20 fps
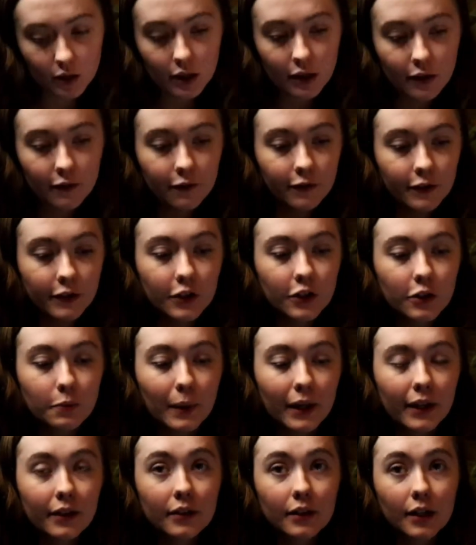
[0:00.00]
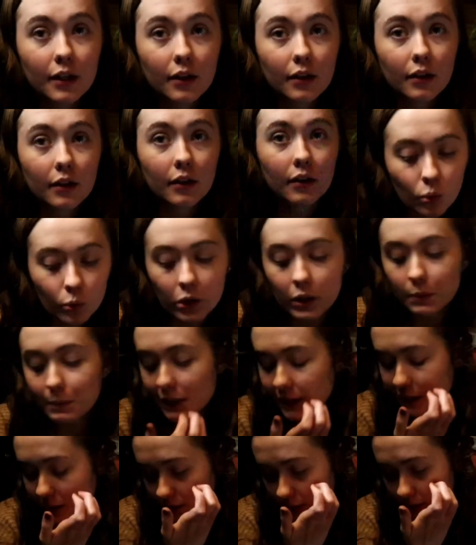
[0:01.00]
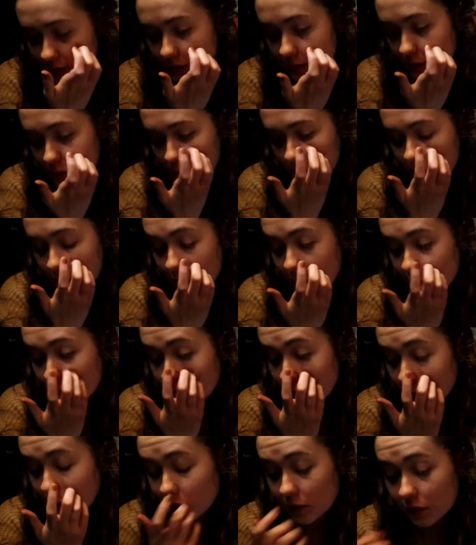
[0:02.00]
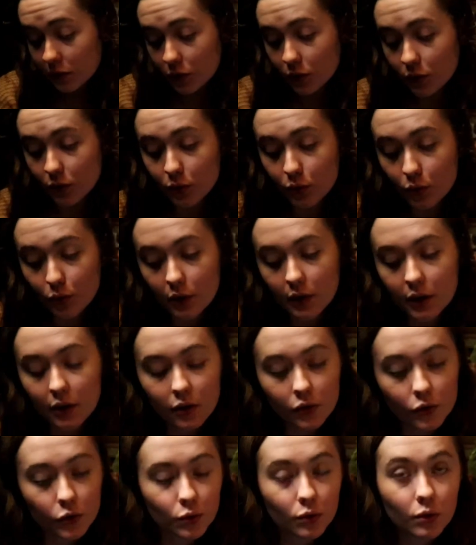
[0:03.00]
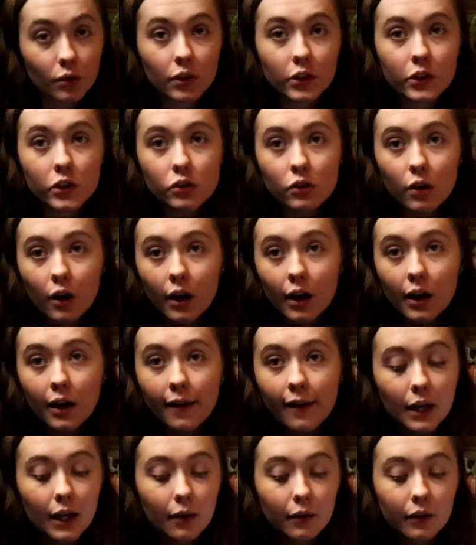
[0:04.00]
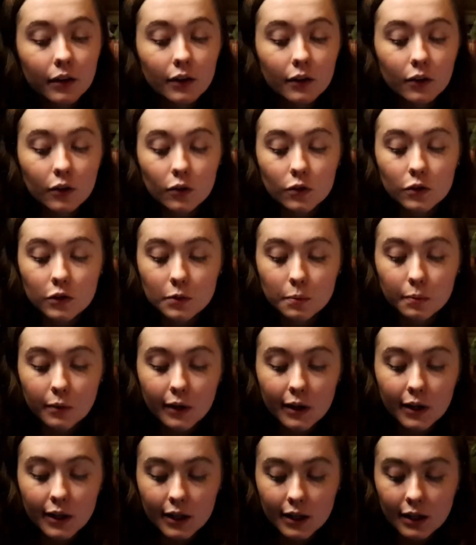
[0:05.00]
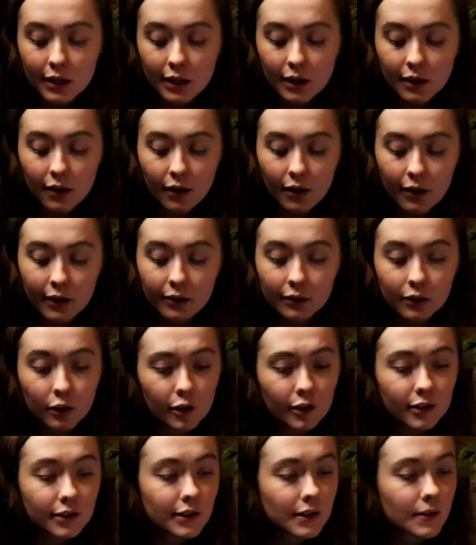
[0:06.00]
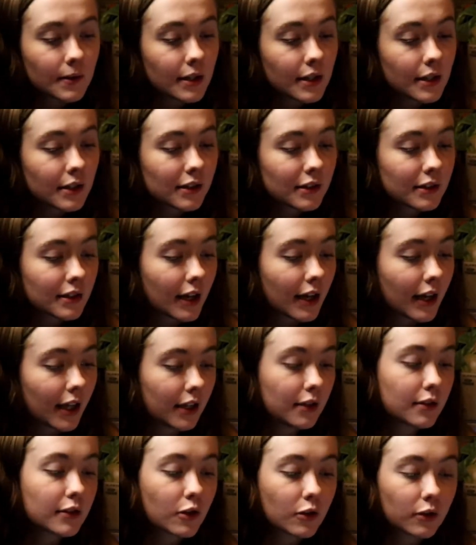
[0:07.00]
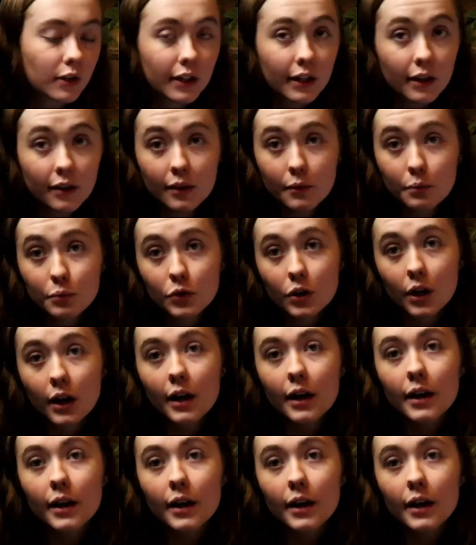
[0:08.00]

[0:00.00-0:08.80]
I've finished painting ornaments. I haven't gotten to the jewelry tray, but I'm gonna go spray a gloss on this and start letting them dry.